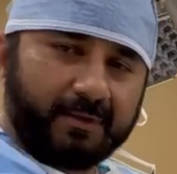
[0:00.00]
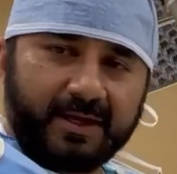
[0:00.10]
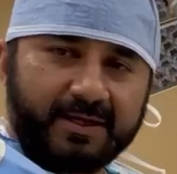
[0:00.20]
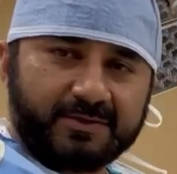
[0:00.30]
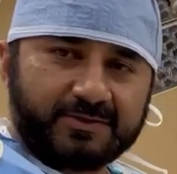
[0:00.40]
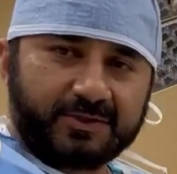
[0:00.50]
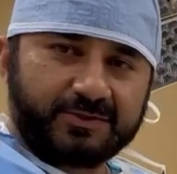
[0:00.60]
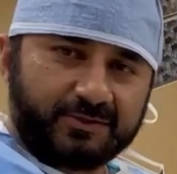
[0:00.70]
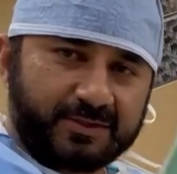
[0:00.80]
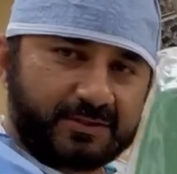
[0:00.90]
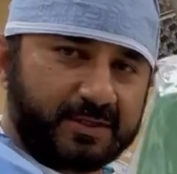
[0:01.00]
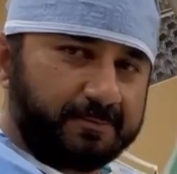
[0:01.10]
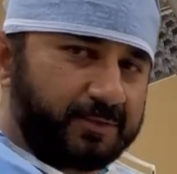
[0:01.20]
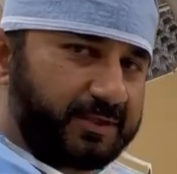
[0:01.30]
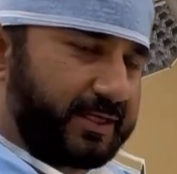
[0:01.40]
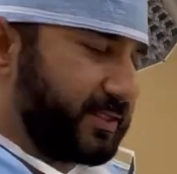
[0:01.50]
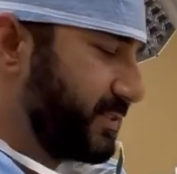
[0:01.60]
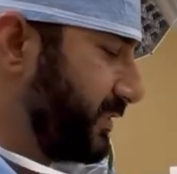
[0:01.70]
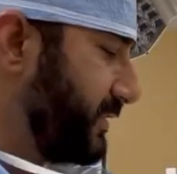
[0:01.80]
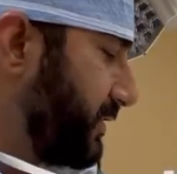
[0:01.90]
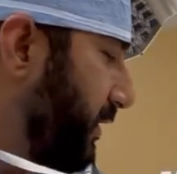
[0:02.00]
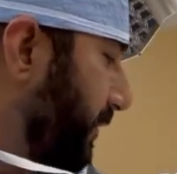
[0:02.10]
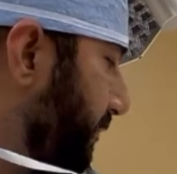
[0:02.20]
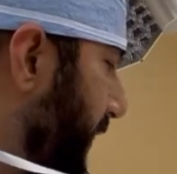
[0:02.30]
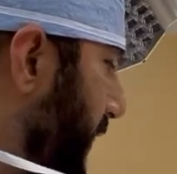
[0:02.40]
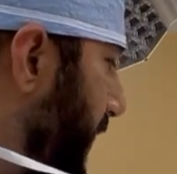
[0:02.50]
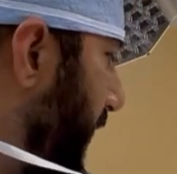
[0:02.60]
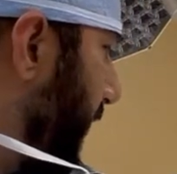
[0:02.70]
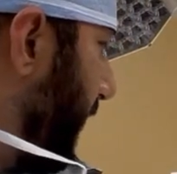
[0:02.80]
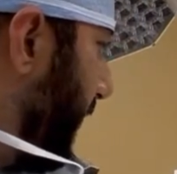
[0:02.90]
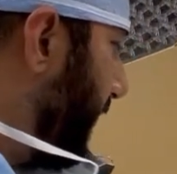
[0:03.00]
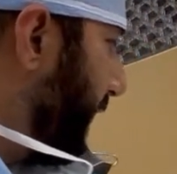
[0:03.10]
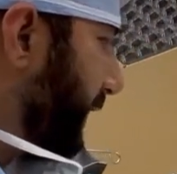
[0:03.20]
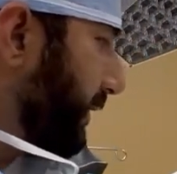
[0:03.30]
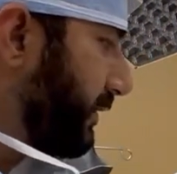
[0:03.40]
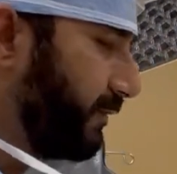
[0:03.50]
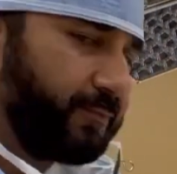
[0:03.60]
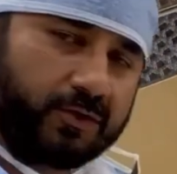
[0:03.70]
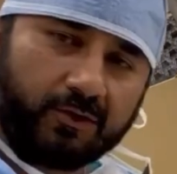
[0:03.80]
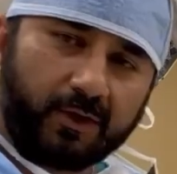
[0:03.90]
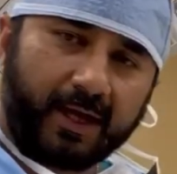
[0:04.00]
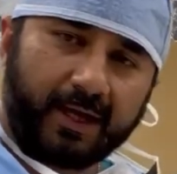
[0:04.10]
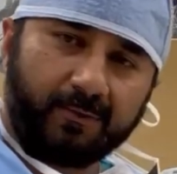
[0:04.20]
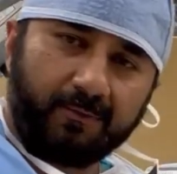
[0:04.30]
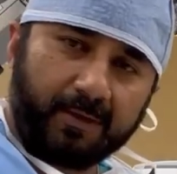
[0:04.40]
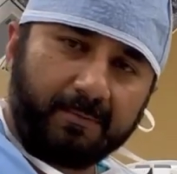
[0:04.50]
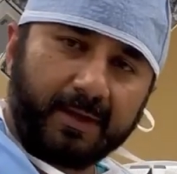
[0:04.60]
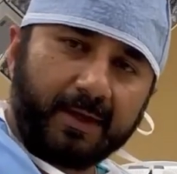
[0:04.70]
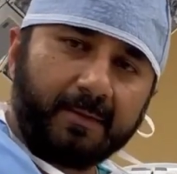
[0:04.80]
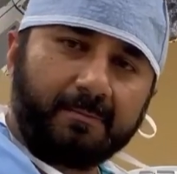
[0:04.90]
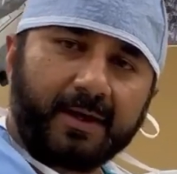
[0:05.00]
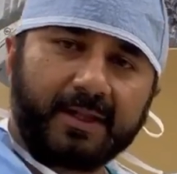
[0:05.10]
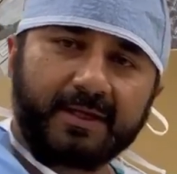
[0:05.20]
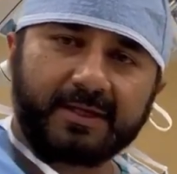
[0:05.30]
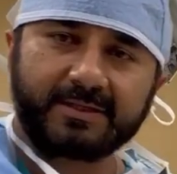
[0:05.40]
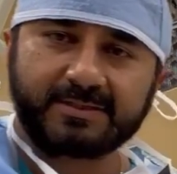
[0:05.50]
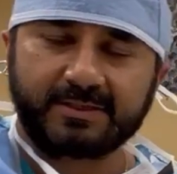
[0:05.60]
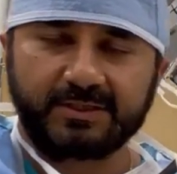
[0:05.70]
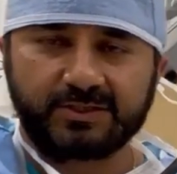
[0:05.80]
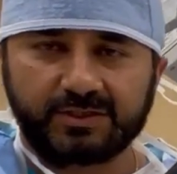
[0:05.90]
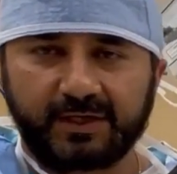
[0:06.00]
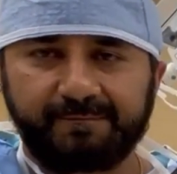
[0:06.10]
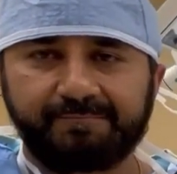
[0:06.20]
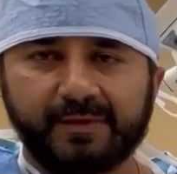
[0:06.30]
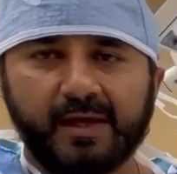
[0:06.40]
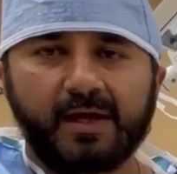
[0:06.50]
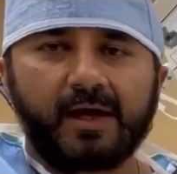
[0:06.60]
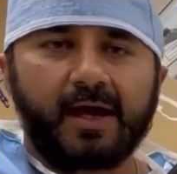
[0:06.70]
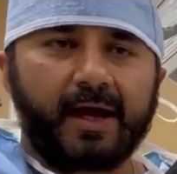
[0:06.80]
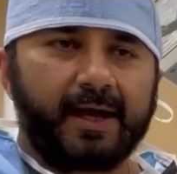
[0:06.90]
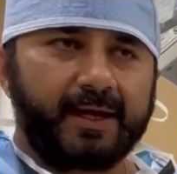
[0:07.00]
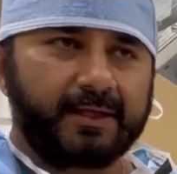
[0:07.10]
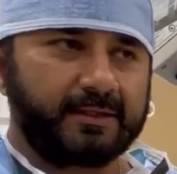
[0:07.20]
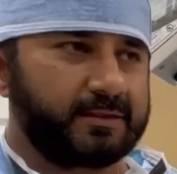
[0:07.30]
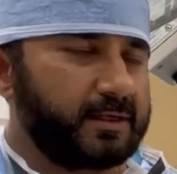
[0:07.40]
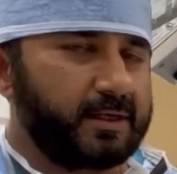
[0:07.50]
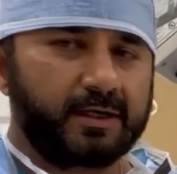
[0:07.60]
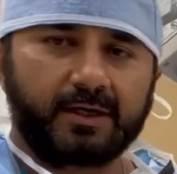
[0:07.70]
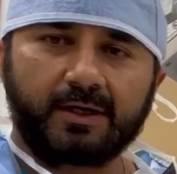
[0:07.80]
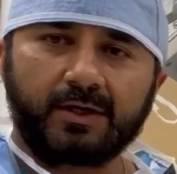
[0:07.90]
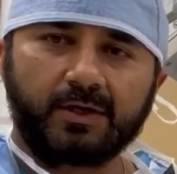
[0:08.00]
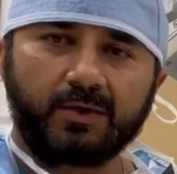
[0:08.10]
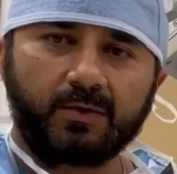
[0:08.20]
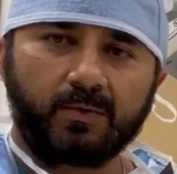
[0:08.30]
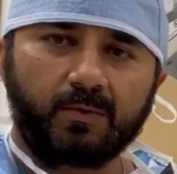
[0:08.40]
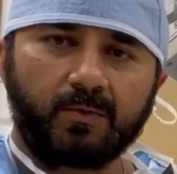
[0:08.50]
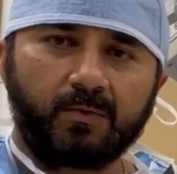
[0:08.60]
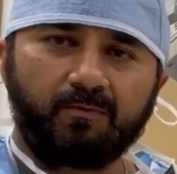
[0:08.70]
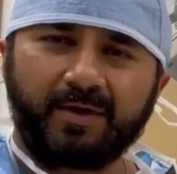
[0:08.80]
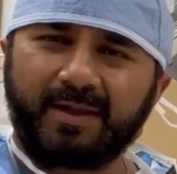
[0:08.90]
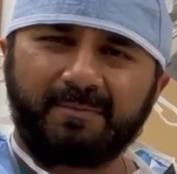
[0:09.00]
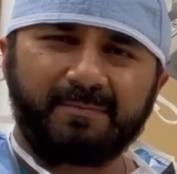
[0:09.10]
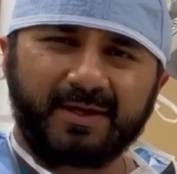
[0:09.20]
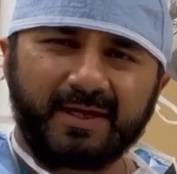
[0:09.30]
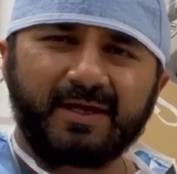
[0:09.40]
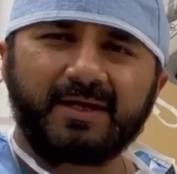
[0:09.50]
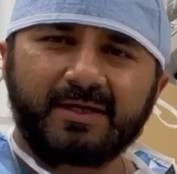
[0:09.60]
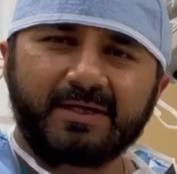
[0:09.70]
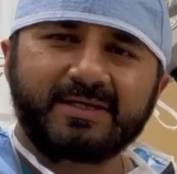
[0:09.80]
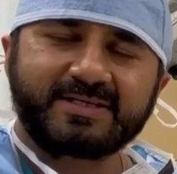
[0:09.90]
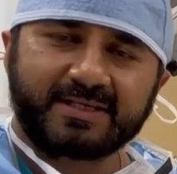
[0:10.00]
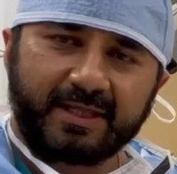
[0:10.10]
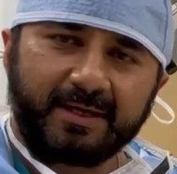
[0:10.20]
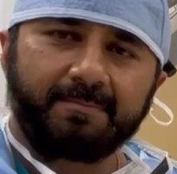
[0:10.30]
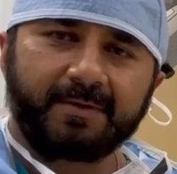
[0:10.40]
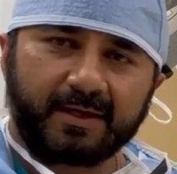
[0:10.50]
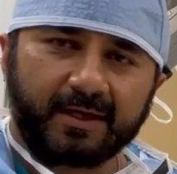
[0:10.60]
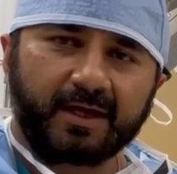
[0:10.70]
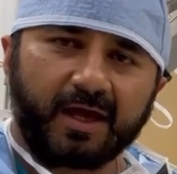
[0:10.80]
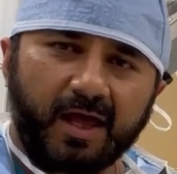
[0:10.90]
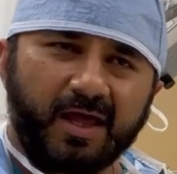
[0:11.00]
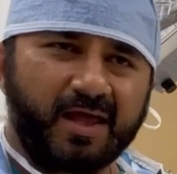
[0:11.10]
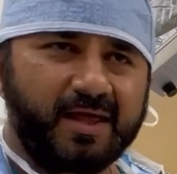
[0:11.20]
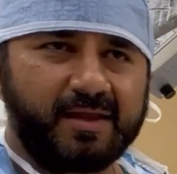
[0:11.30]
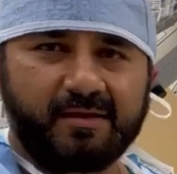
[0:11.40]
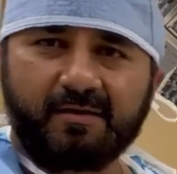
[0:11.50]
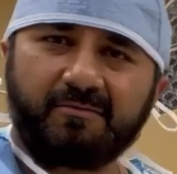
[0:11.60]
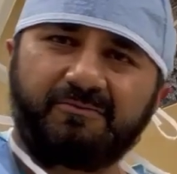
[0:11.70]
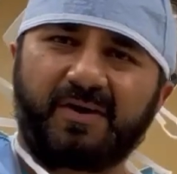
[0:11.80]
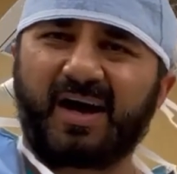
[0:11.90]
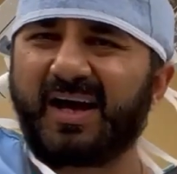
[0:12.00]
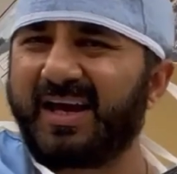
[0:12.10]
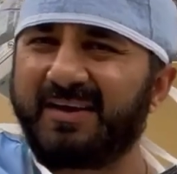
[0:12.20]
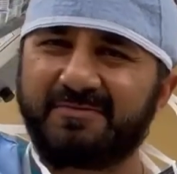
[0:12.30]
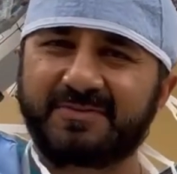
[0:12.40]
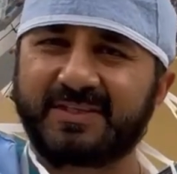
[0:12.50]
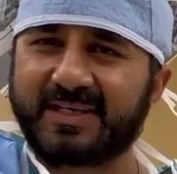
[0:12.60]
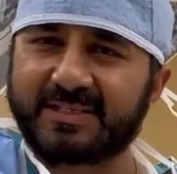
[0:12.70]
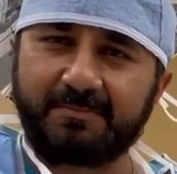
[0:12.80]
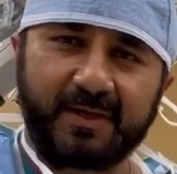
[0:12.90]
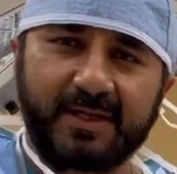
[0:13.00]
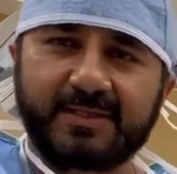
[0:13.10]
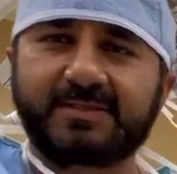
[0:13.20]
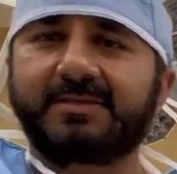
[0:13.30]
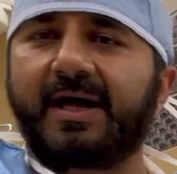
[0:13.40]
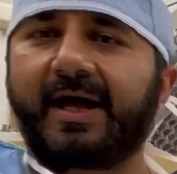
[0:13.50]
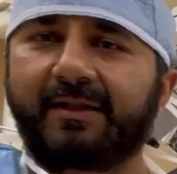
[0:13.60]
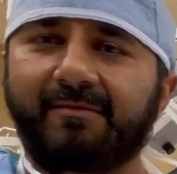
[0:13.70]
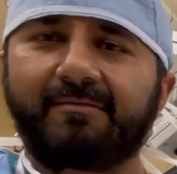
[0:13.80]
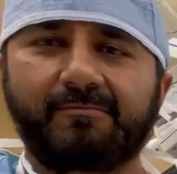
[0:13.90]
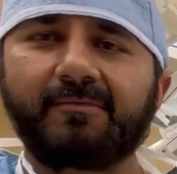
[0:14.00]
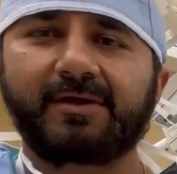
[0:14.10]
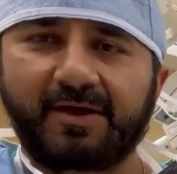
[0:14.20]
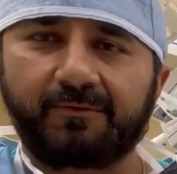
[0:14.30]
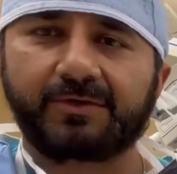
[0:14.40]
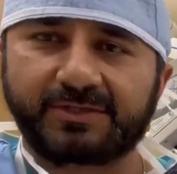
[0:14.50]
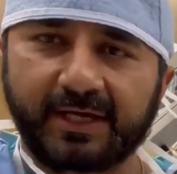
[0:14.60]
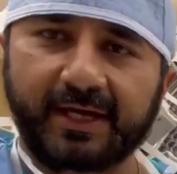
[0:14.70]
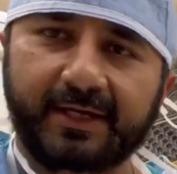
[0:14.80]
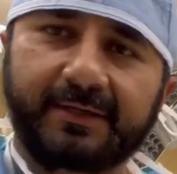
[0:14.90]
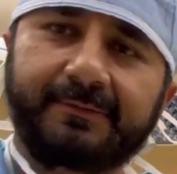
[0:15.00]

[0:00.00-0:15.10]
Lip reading: any other surgeries, they put the SCDs on. And your head will be by the anesthesia. And you will be sleeping in 5-6 minutes, that give or take.